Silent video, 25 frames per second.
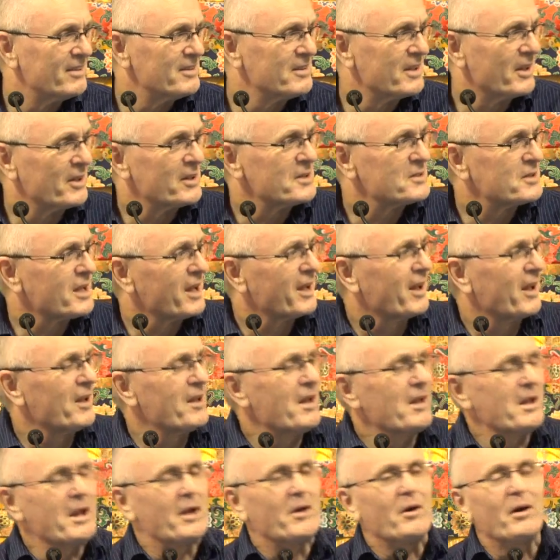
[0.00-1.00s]
No, is that,
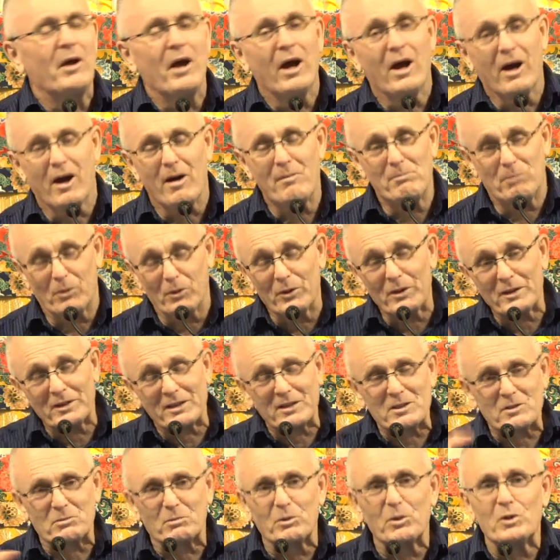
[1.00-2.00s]
I'm putting
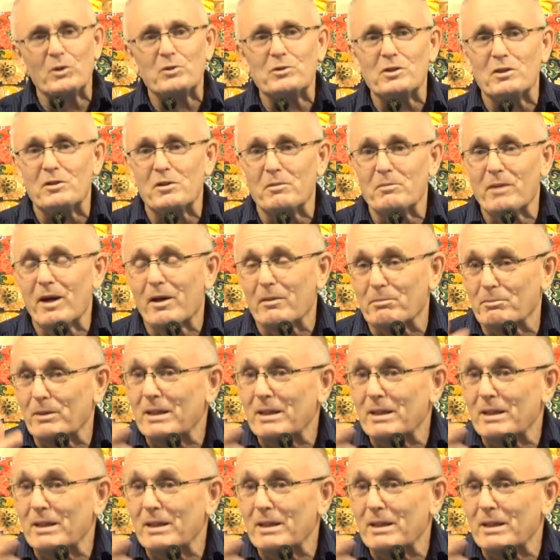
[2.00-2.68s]
these words in your mouth,